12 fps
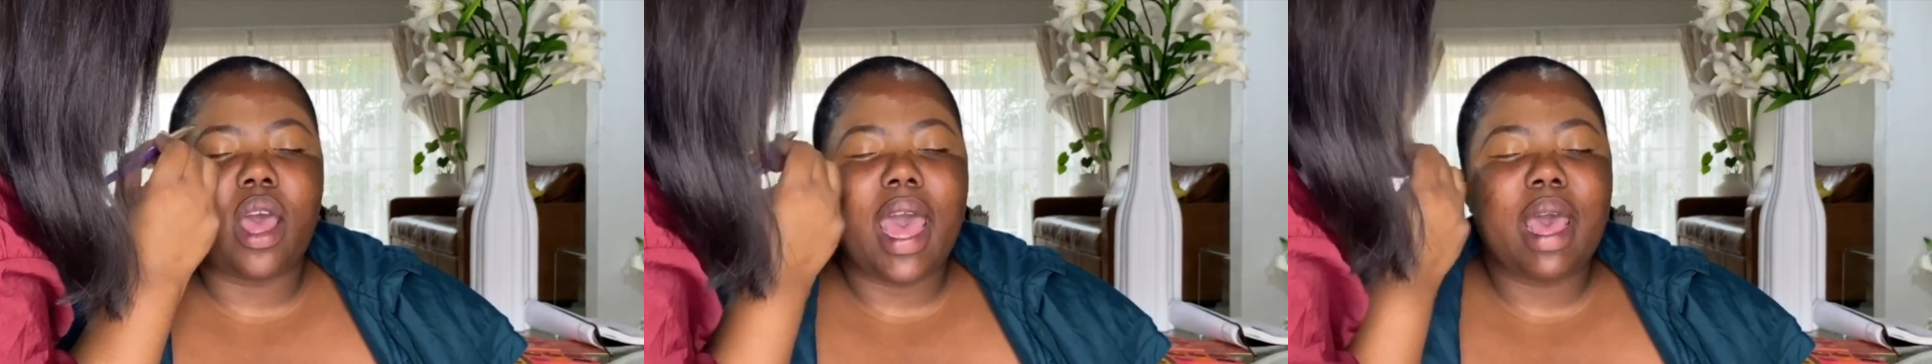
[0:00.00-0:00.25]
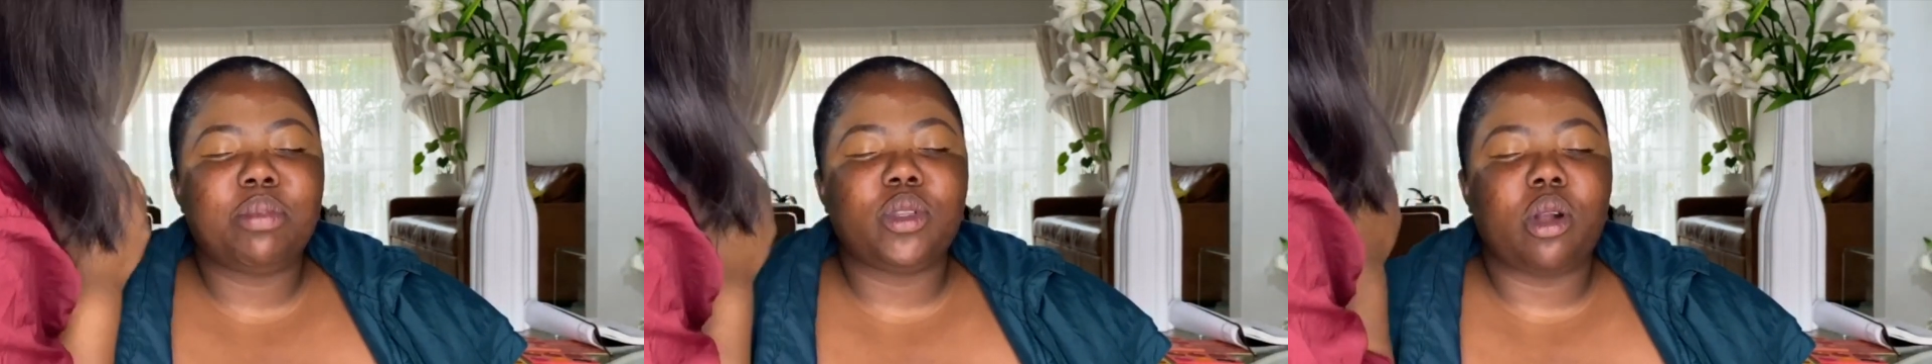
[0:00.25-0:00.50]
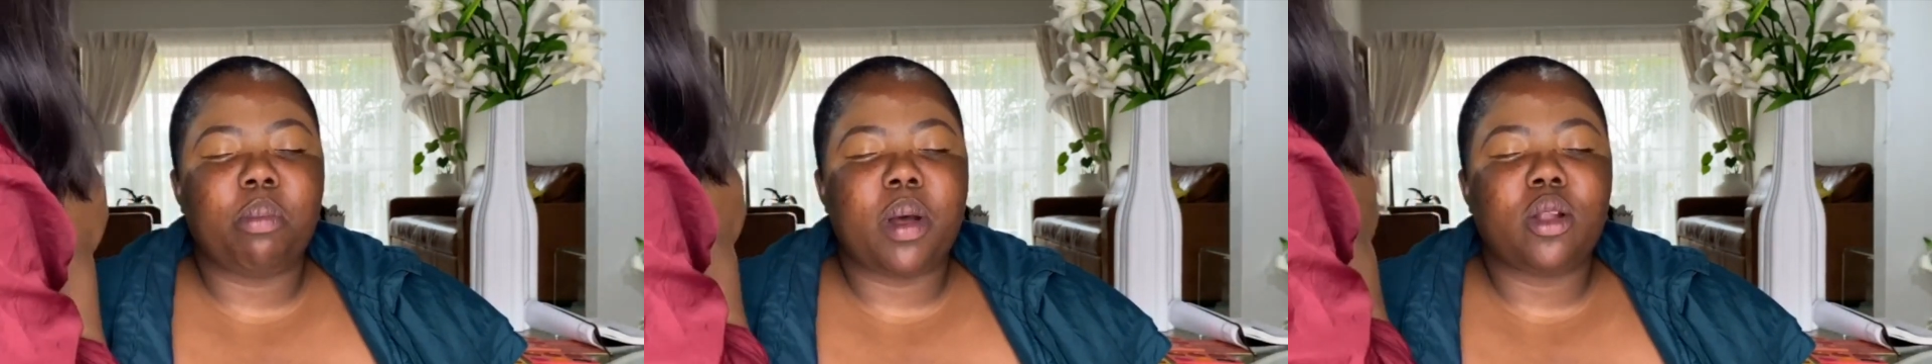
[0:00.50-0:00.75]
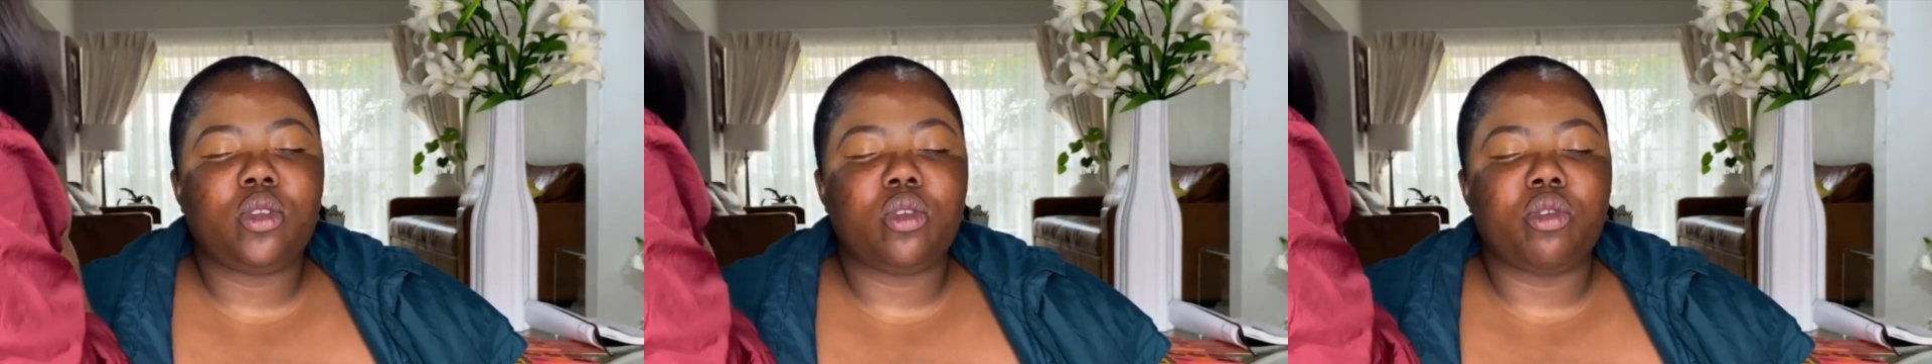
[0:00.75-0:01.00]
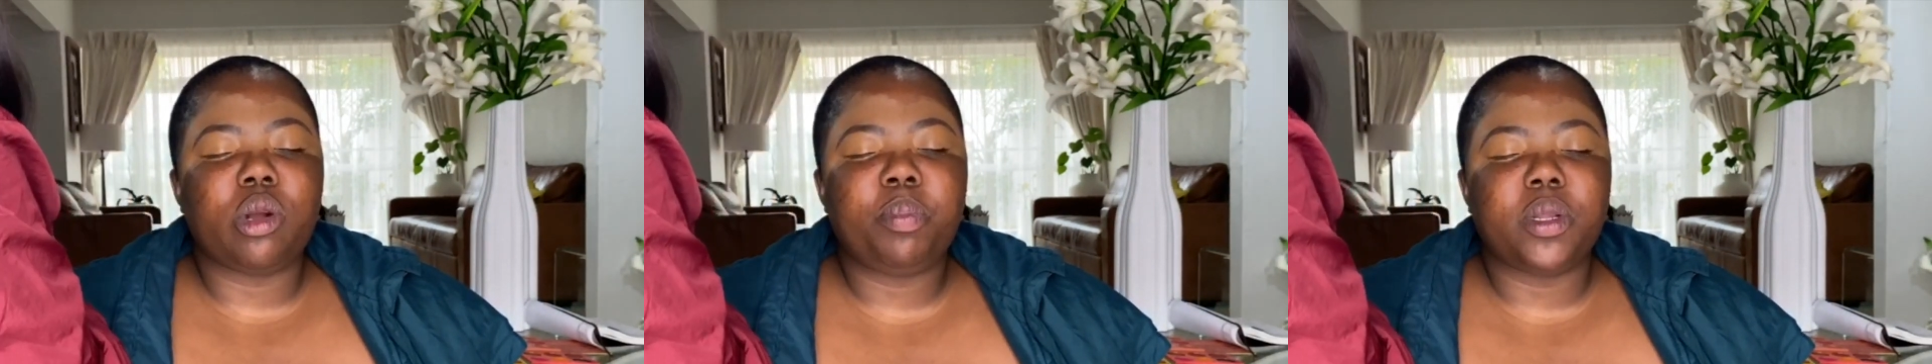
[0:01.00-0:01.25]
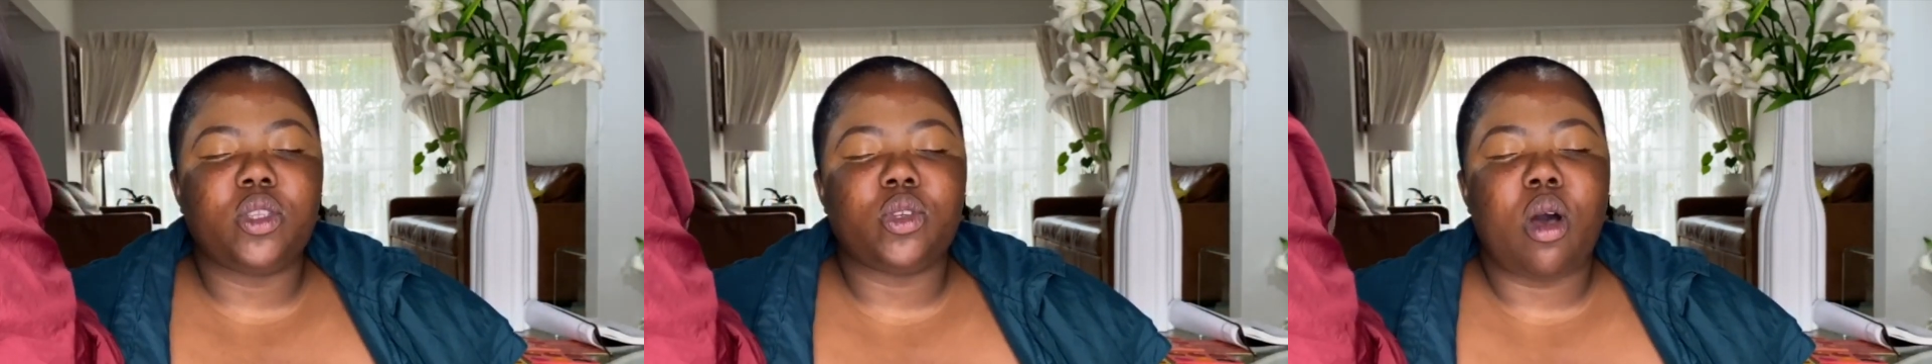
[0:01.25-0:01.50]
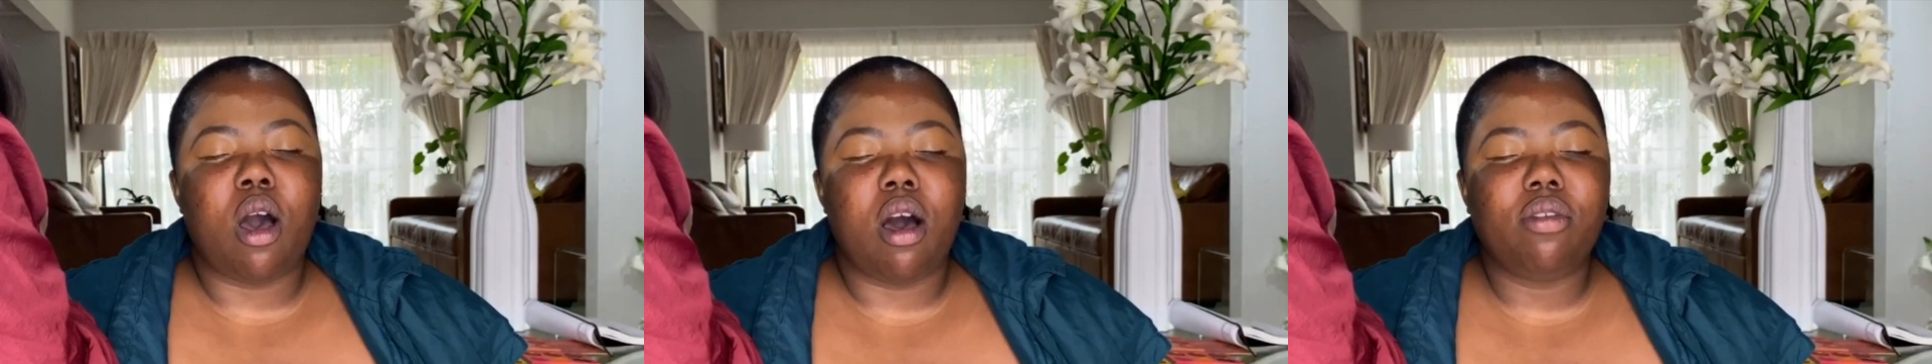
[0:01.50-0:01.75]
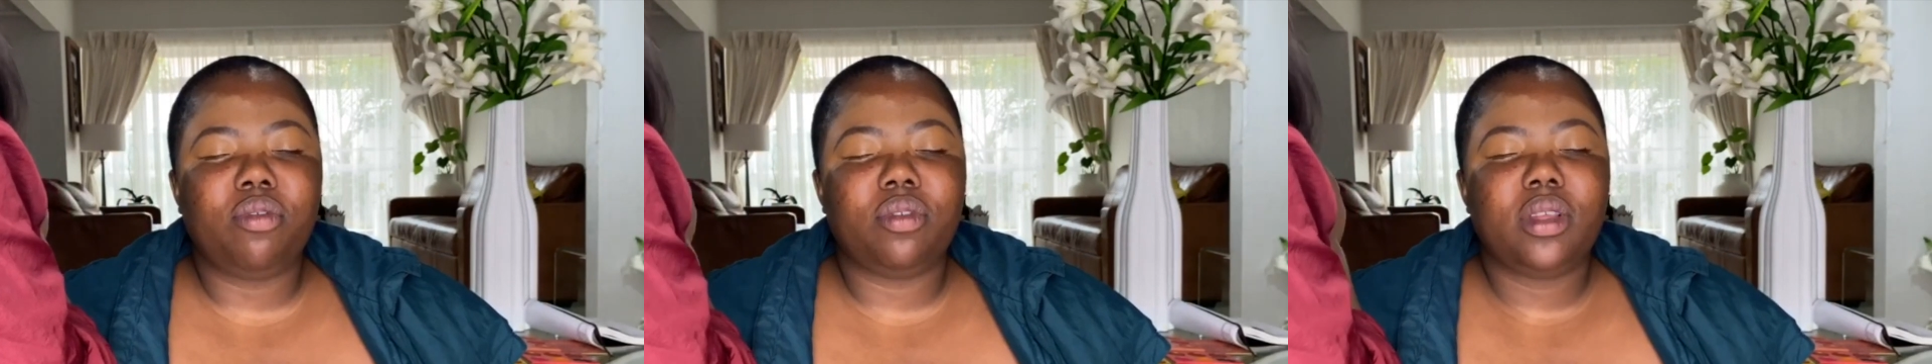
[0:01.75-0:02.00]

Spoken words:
abs are about to rip into half.